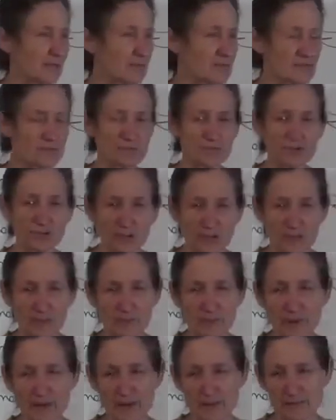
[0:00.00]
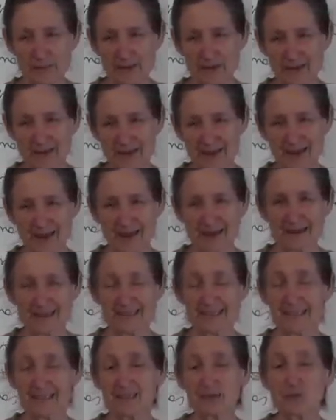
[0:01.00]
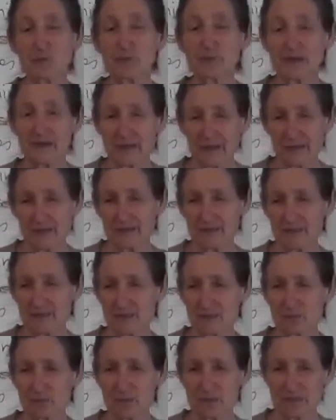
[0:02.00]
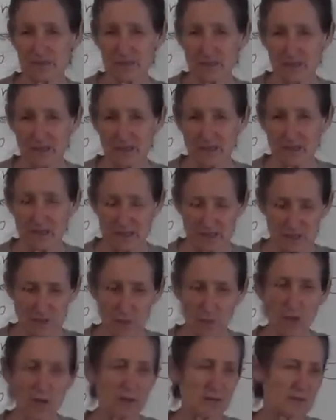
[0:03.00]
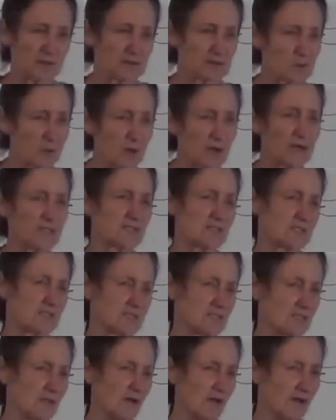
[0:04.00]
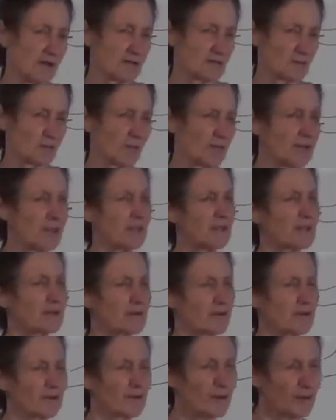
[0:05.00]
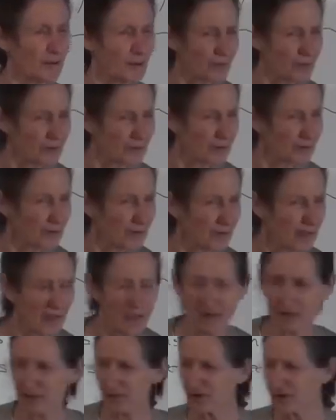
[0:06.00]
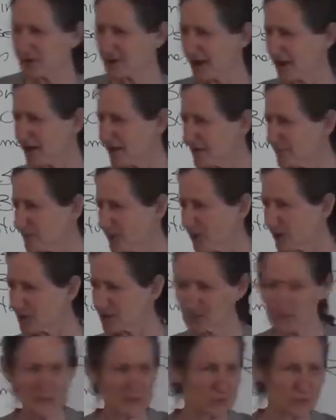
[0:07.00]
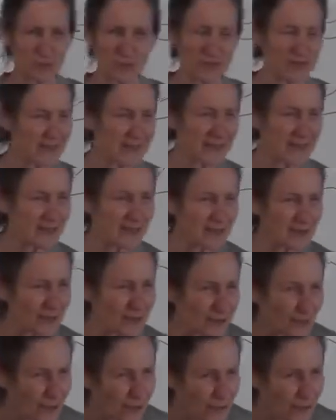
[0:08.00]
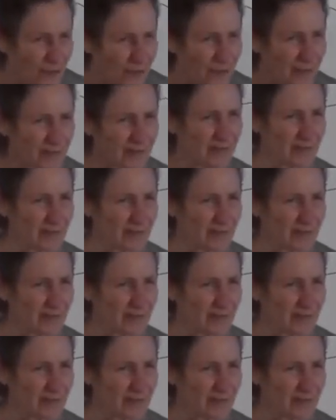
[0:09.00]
He was a crawling baby, and his little penis was swollen twice the size. What are you going to do? And if you take him to hospital, what are they going to do?